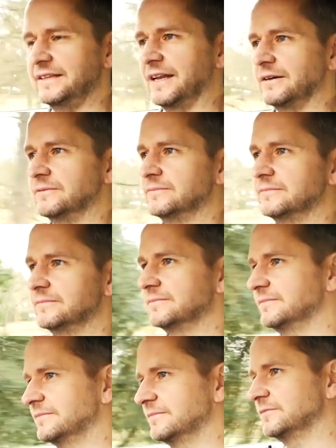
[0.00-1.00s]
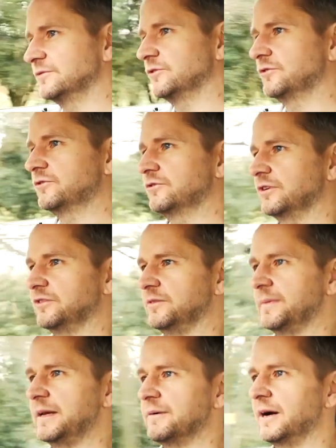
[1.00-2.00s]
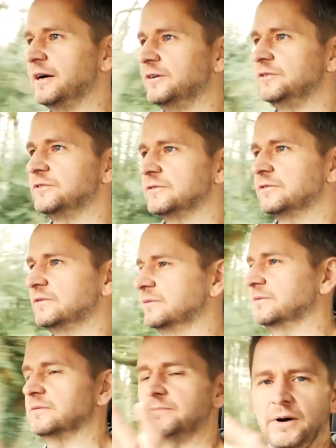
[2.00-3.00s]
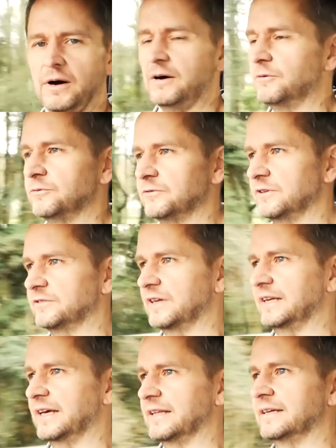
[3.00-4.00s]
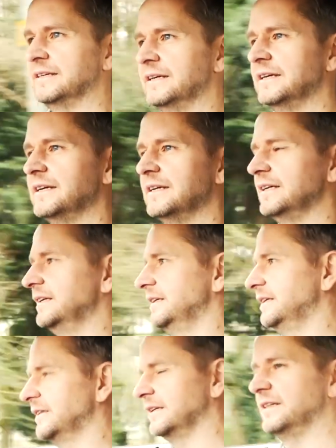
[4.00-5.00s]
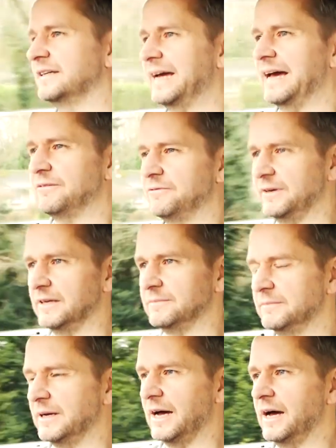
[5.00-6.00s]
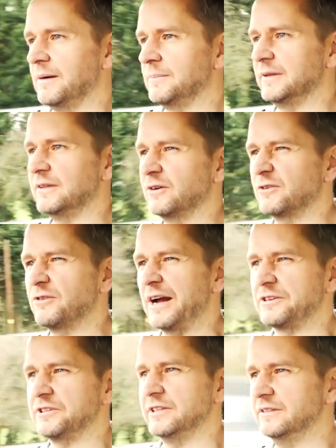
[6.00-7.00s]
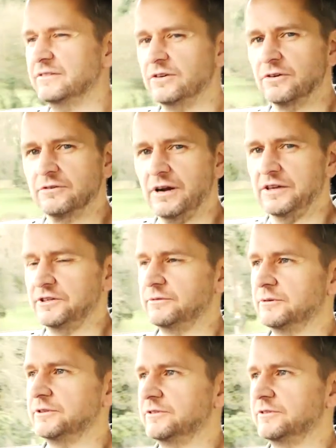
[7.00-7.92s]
you know, twisty B roads, potholes, this, that and the other, you can feel them, but not crashy. It's not crashy, which